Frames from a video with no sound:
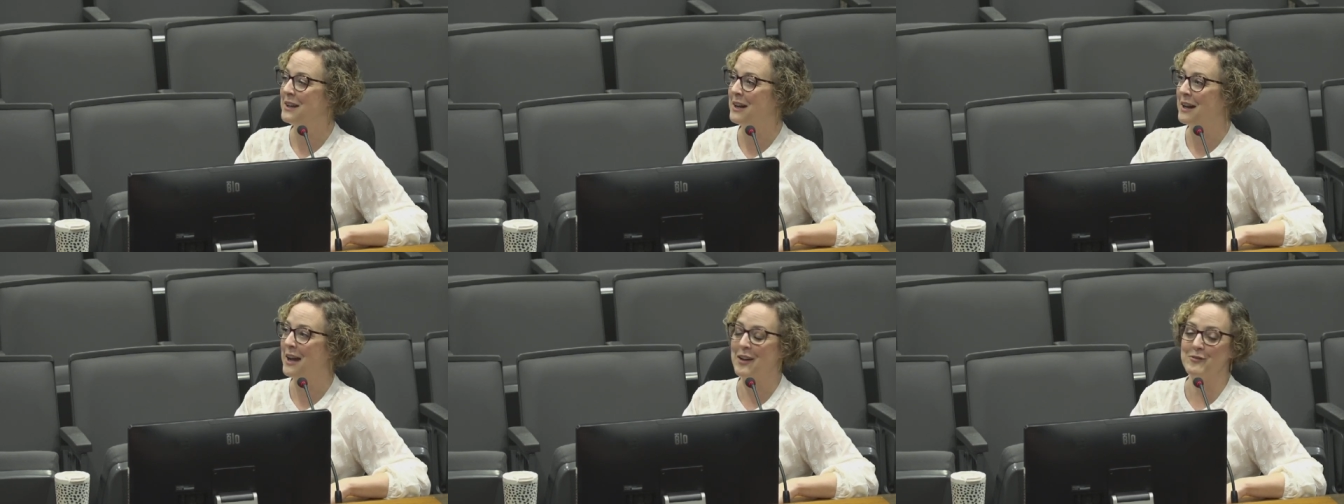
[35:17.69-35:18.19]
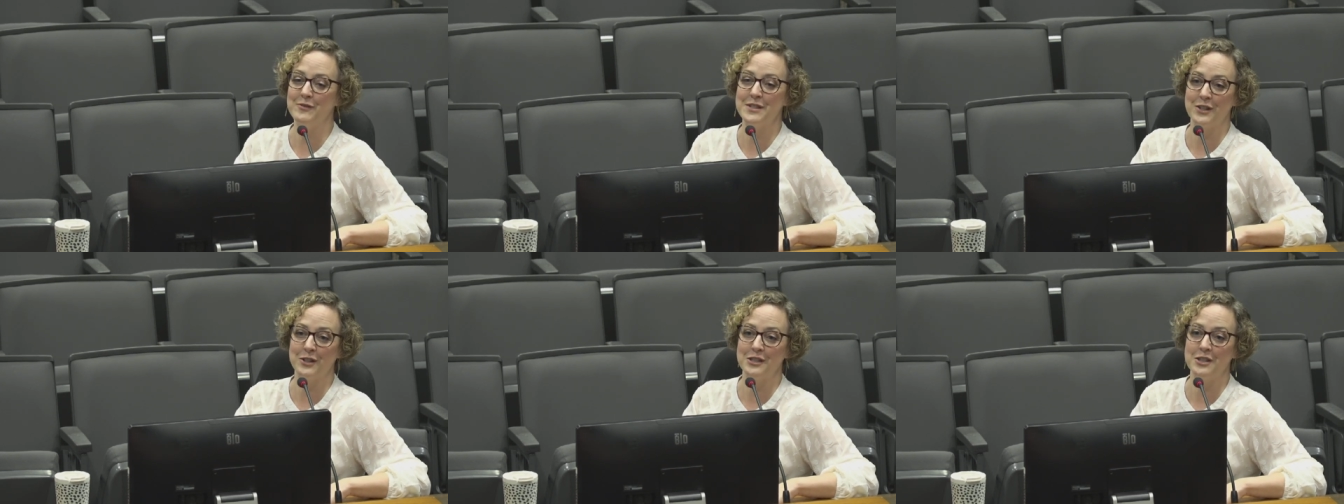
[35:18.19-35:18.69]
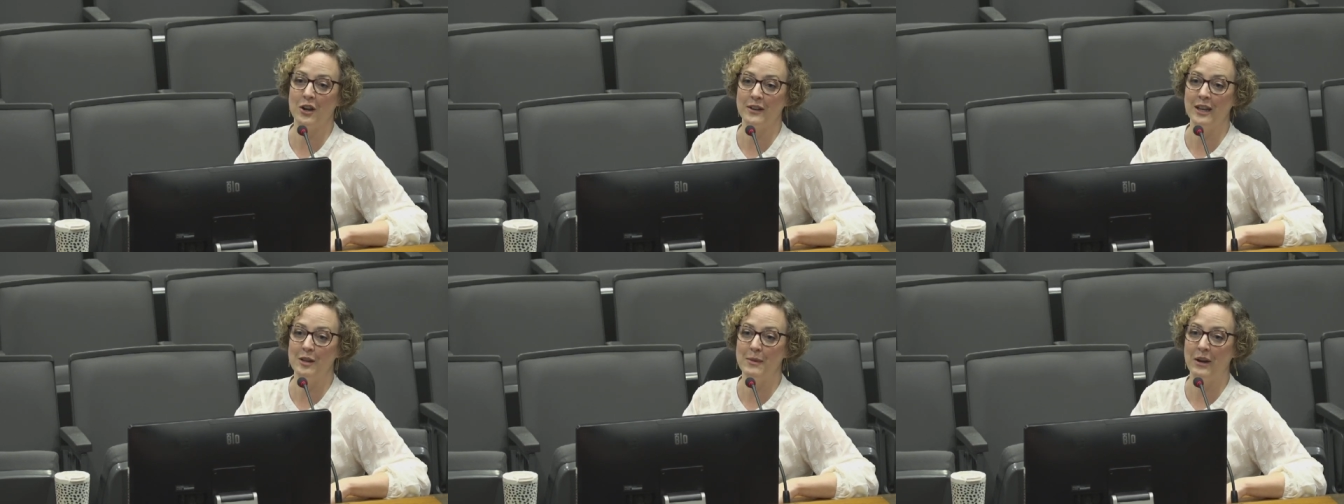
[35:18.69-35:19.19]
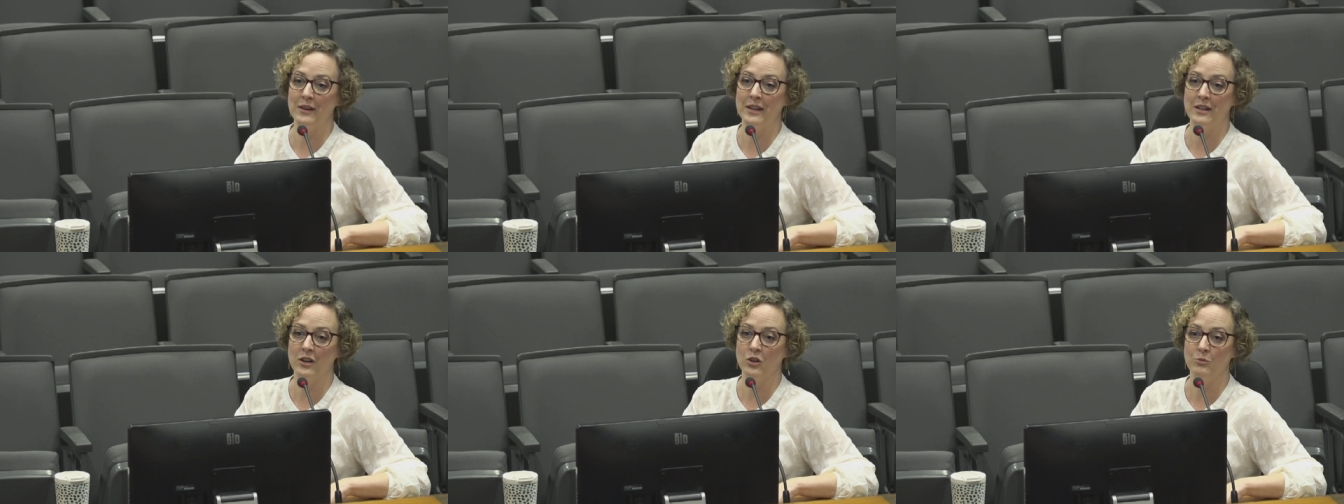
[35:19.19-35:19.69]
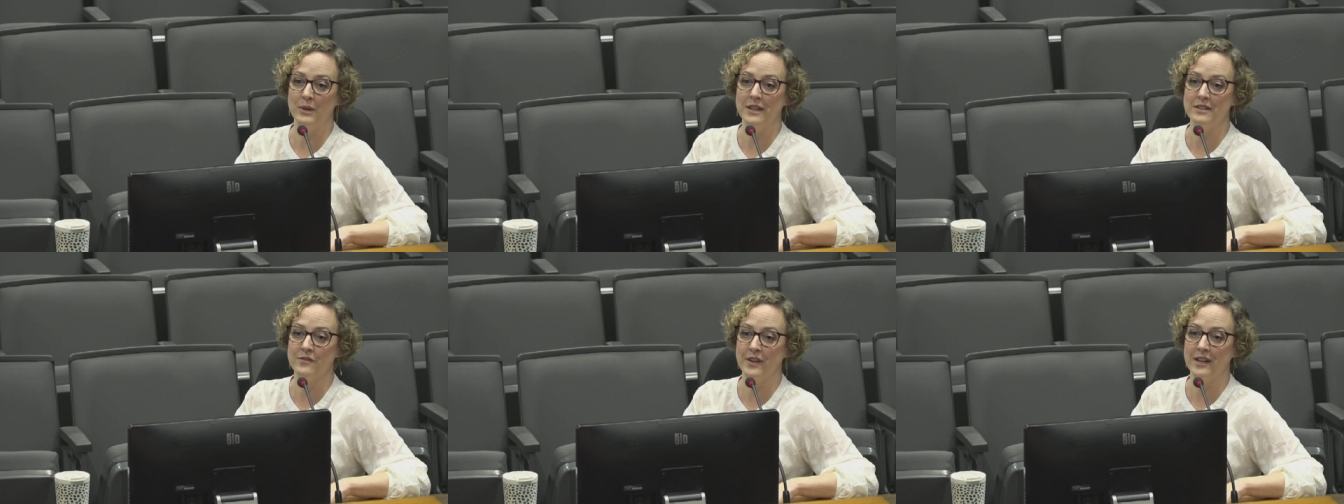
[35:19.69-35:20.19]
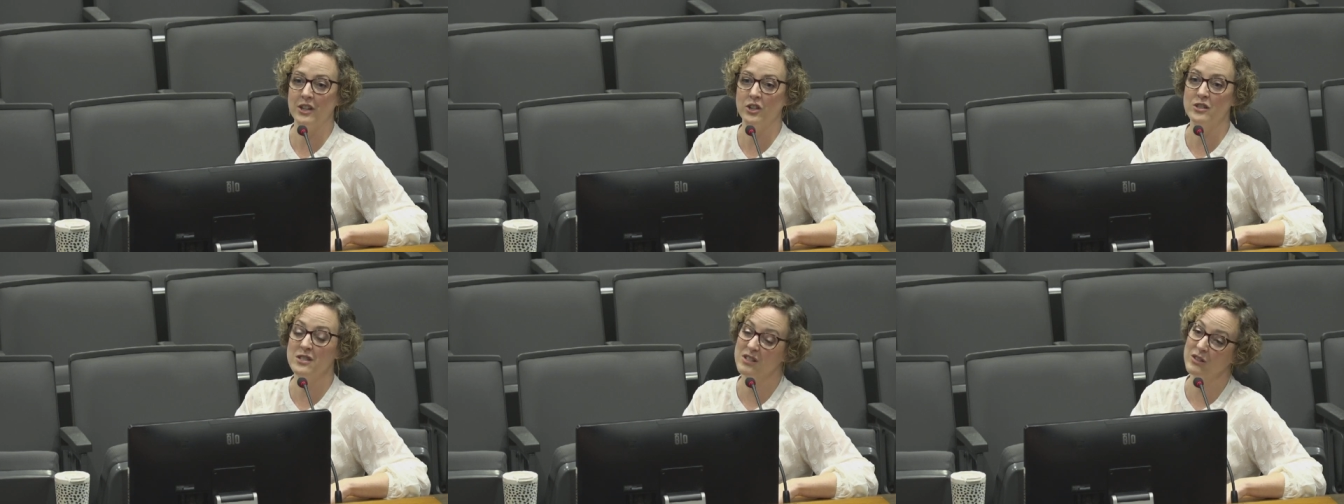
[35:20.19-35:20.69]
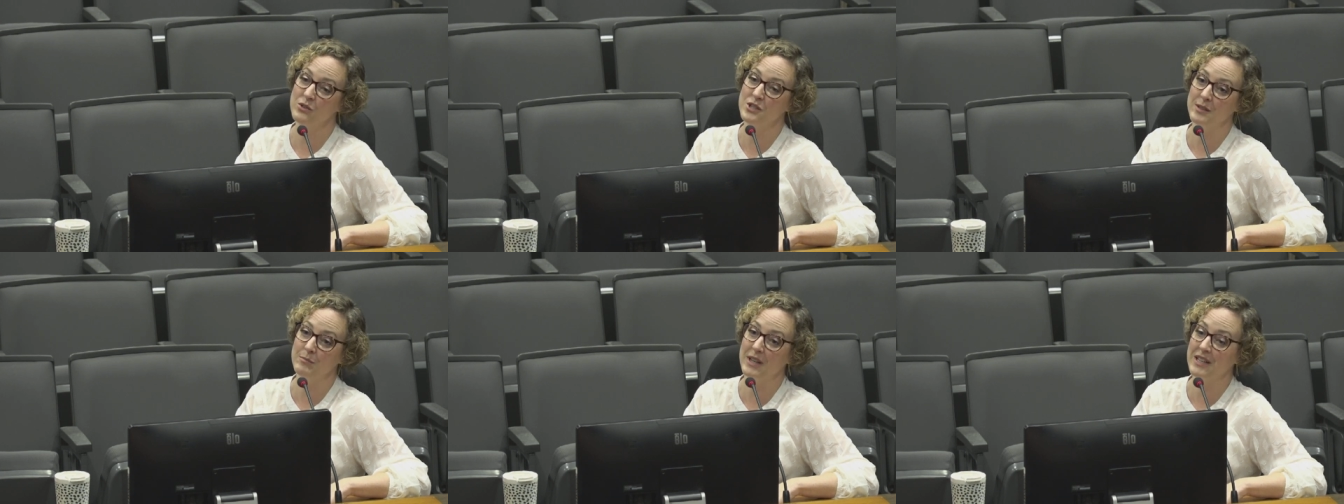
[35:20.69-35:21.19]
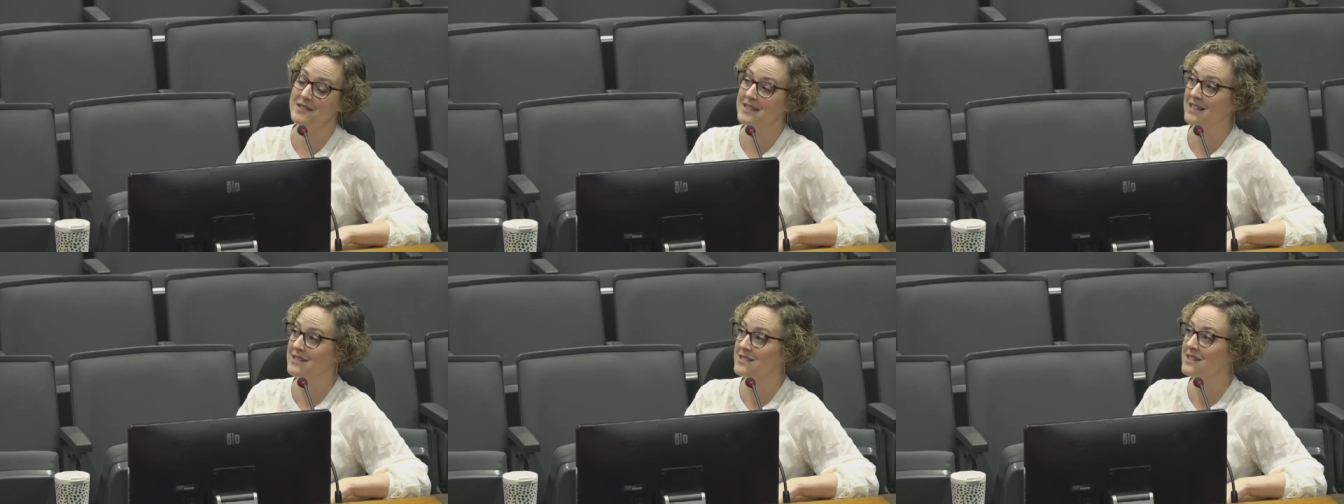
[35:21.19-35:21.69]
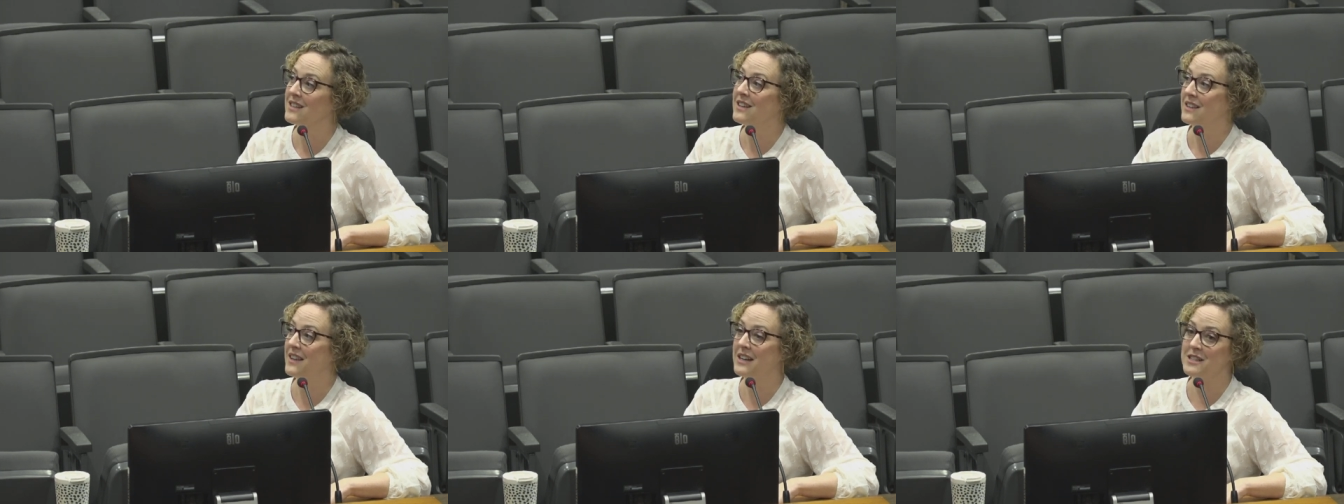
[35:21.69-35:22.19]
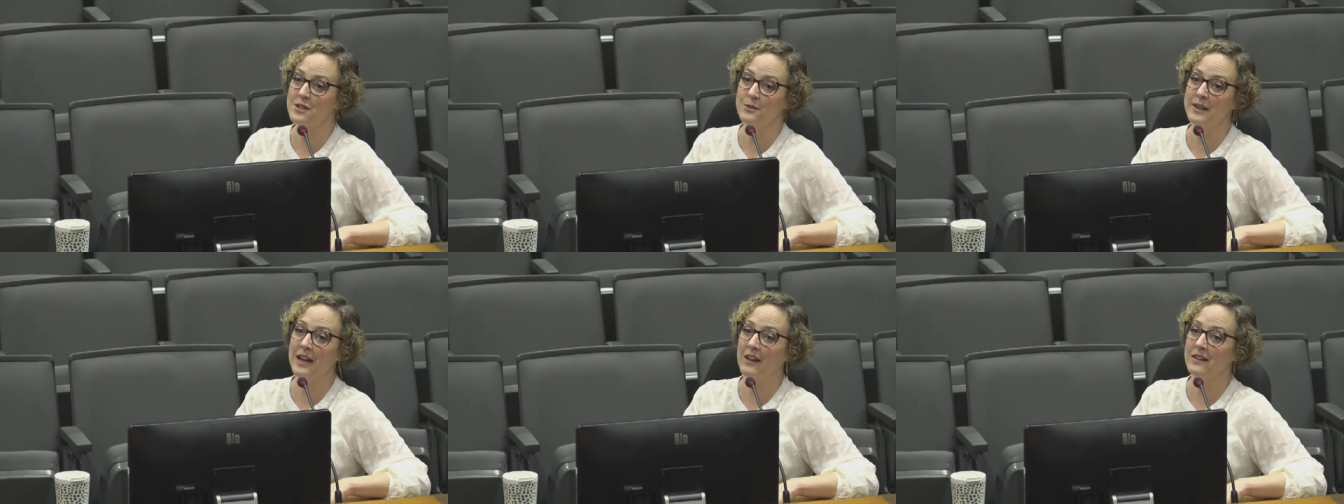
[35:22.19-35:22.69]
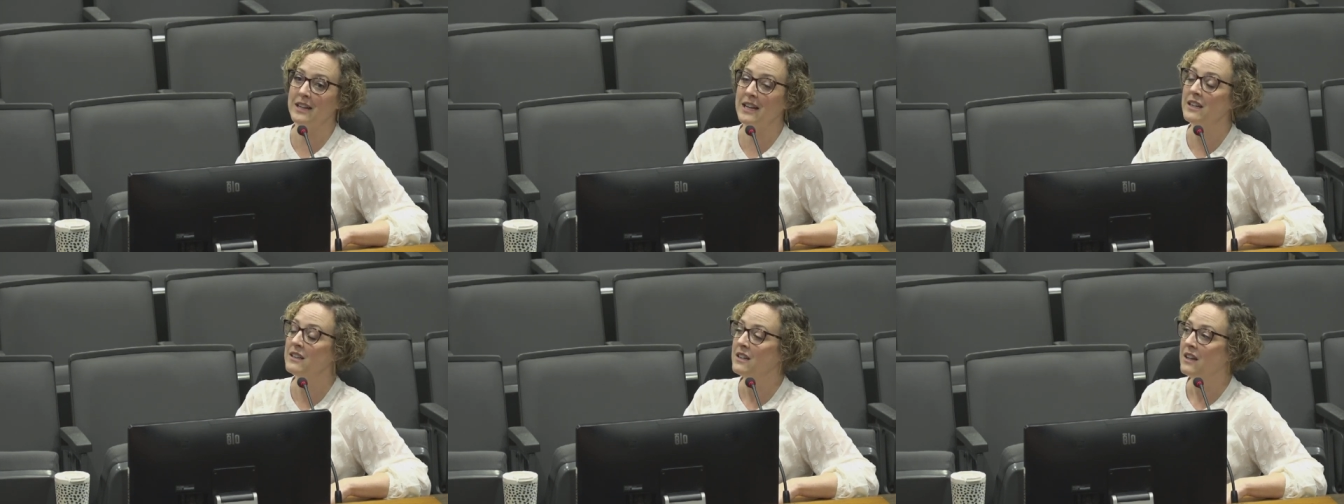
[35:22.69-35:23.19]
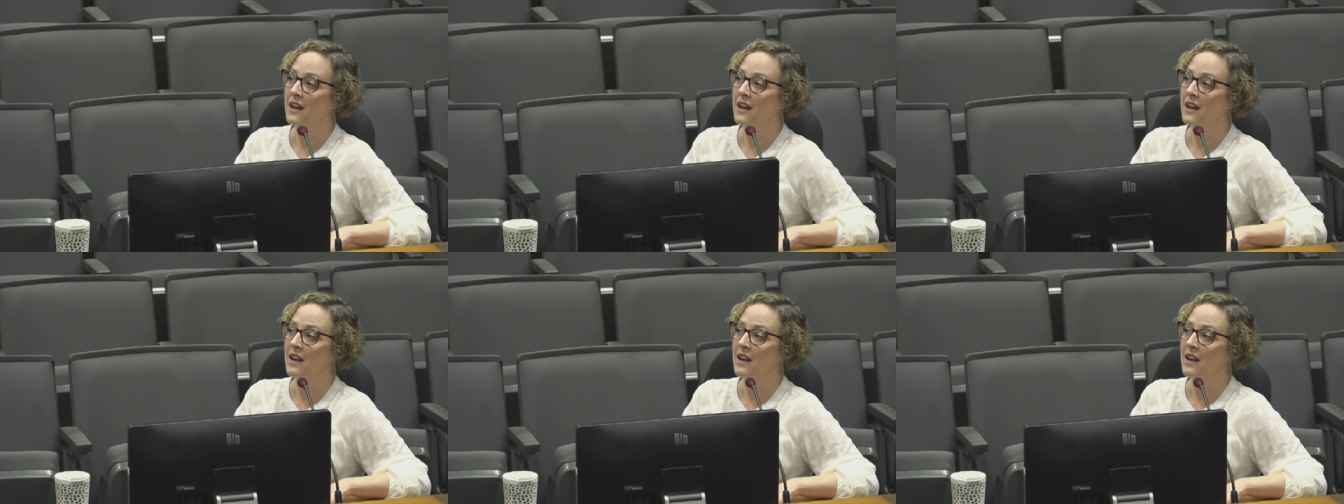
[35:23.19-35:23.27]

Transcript: have started talking about it and are hoping to find a good solution, because that is a reality.